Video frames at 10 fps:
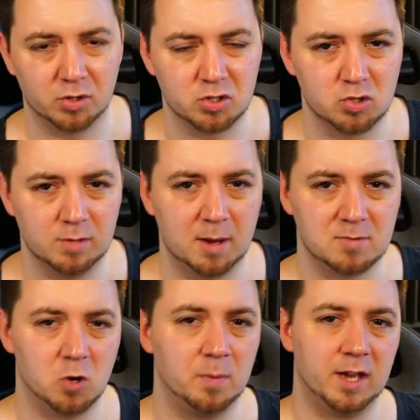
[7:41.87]
the
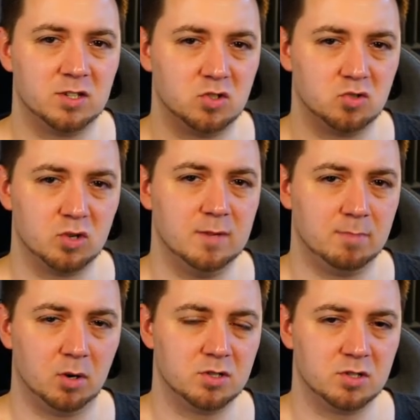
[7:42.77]
Streamlabs OBS Stream
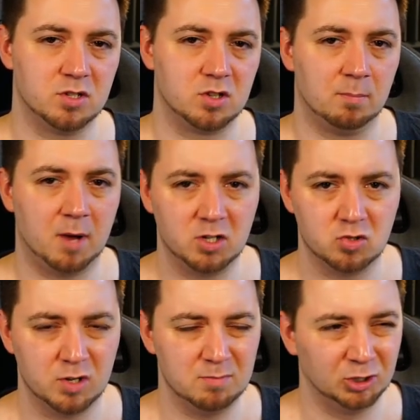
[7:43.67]
Boss that's on my stream,